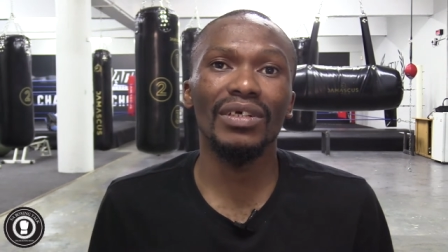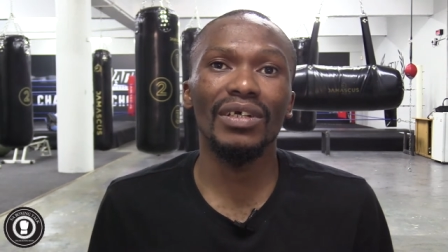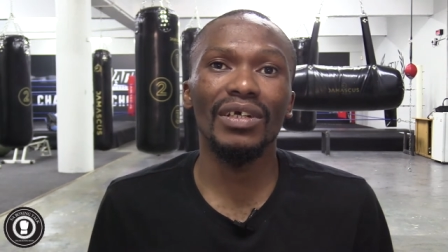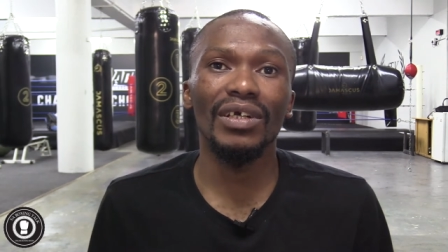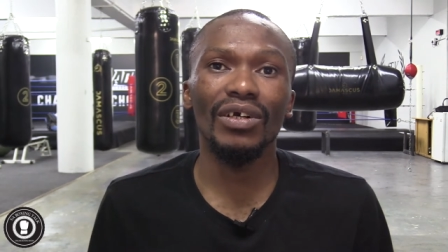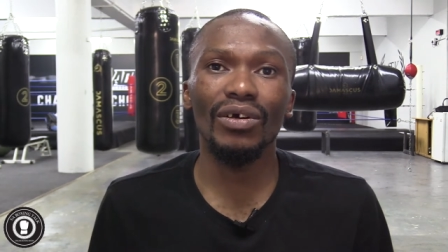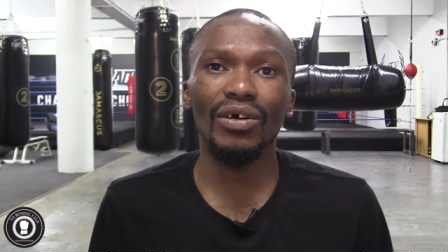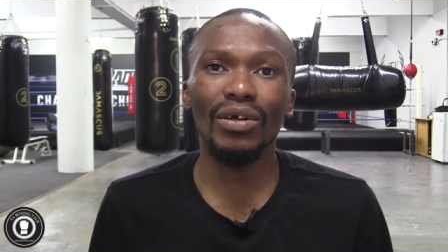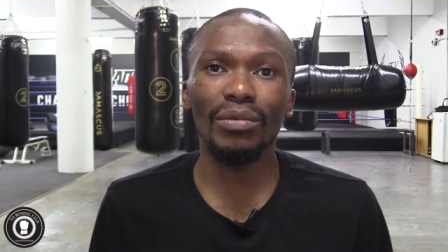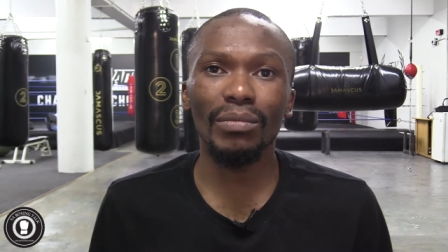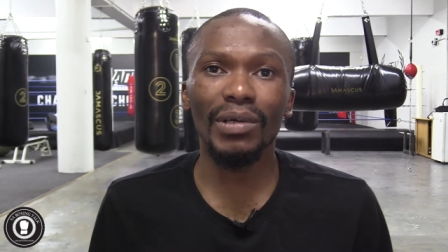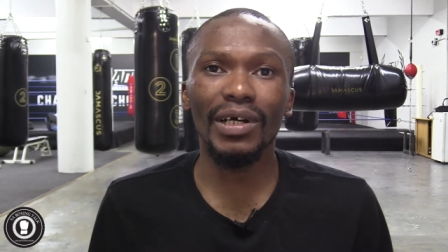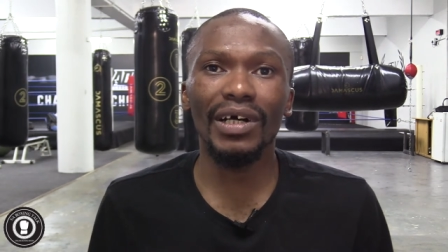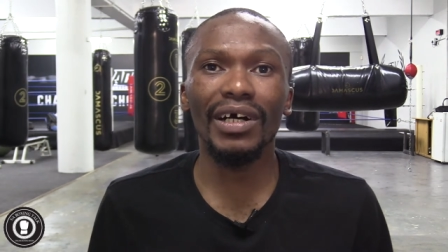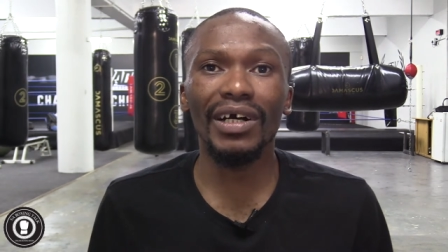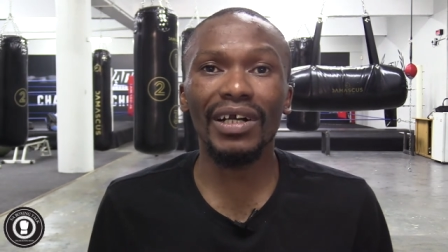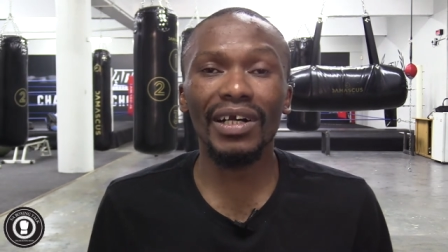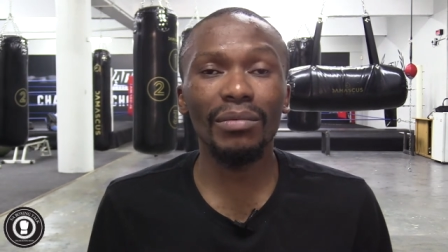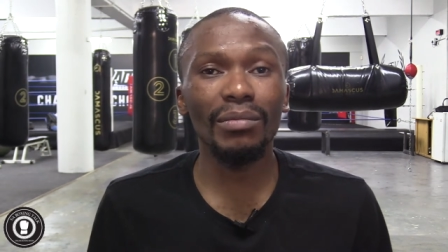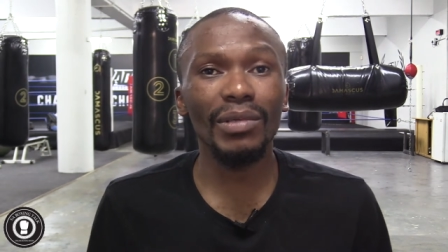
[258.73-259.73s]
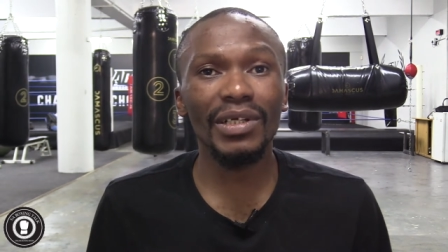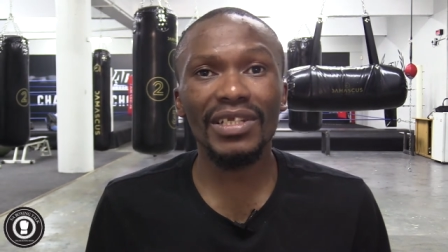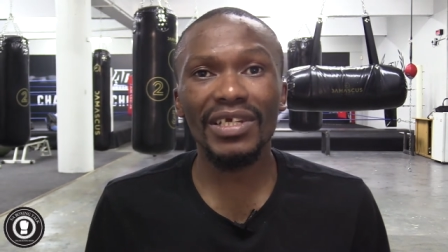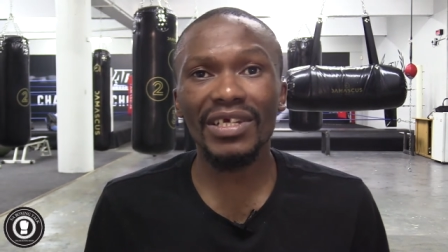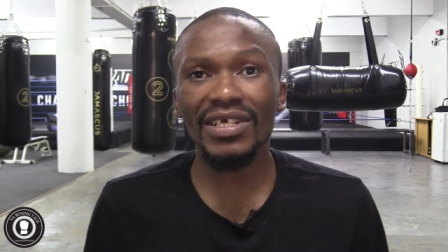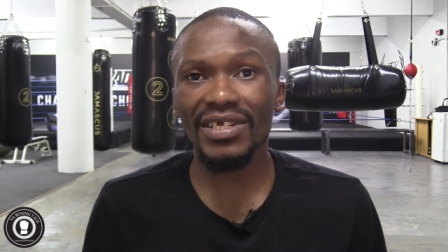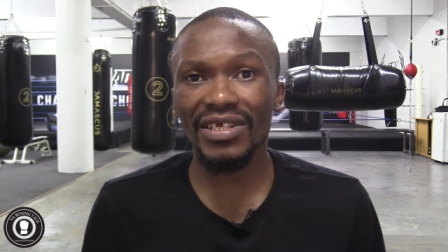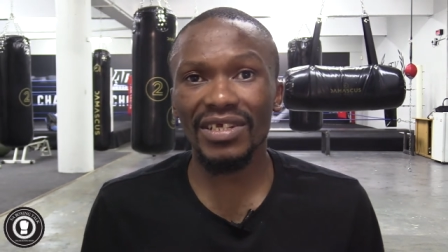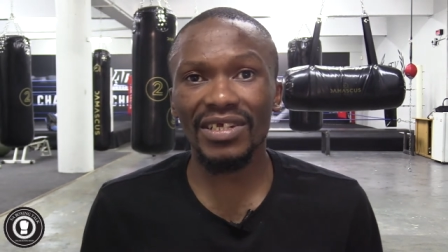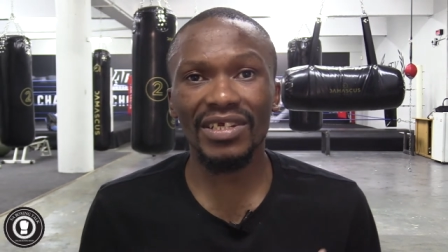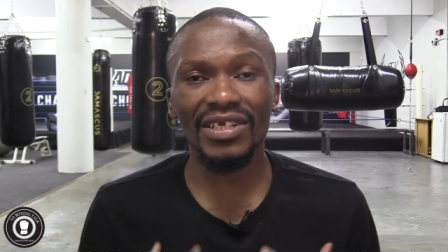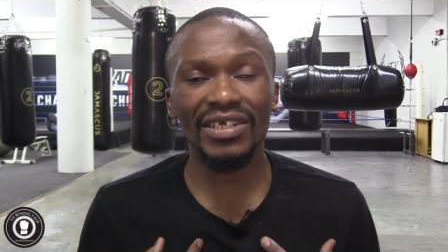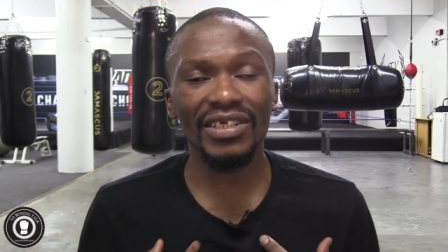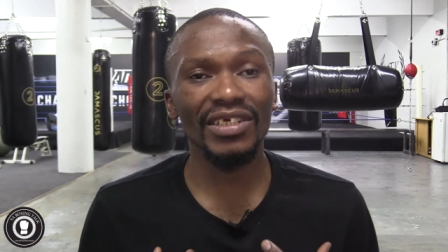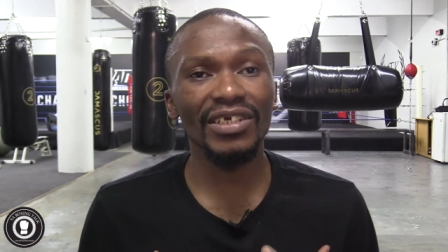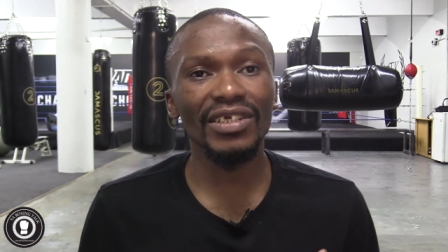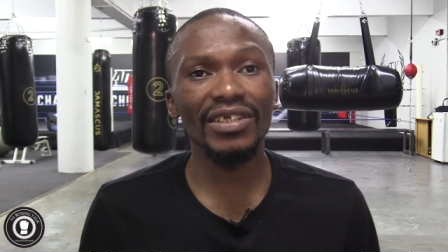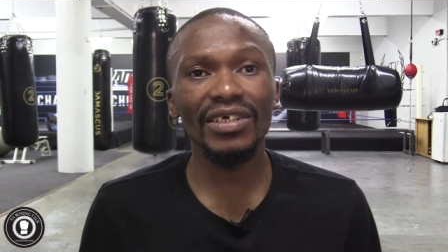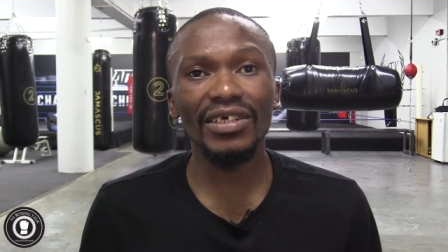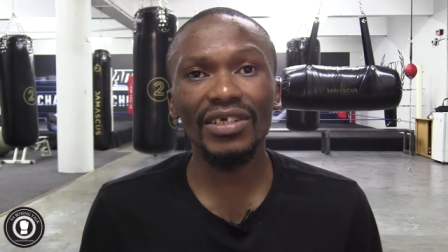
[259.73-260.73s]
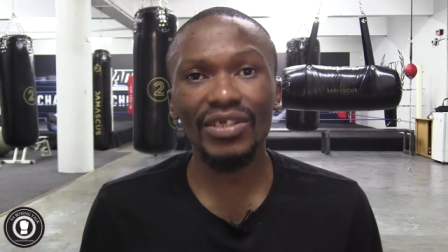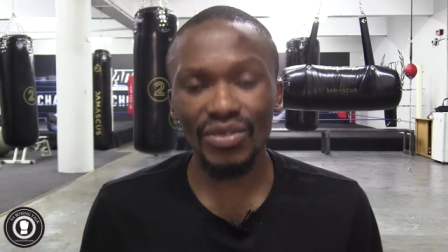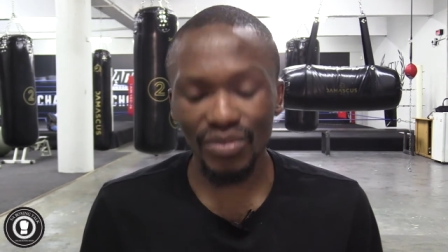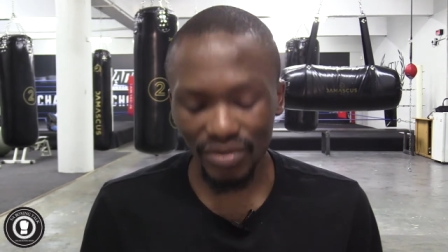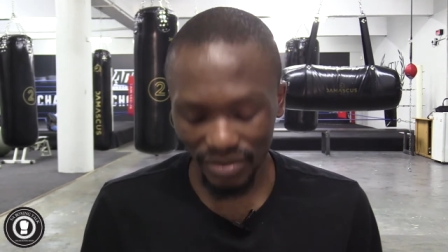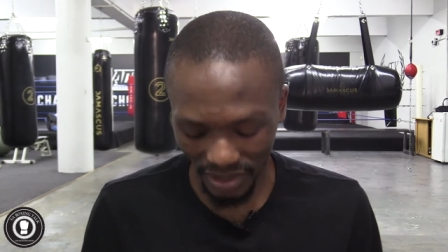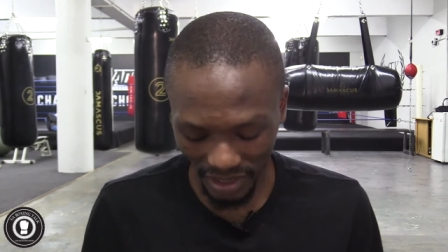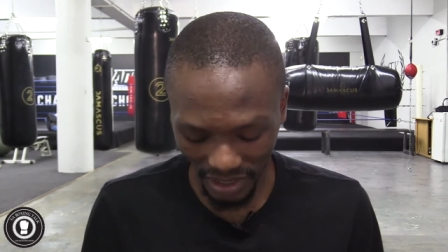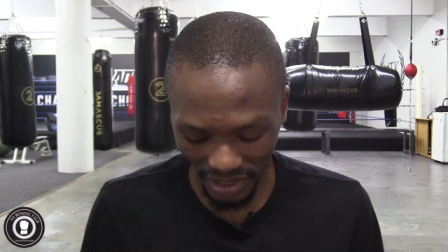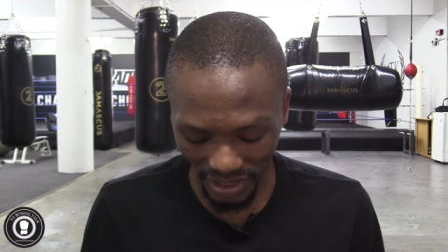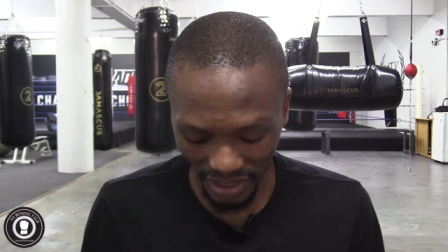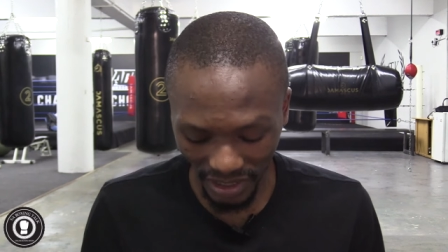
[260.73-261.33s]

Yeah. On my acclimatization into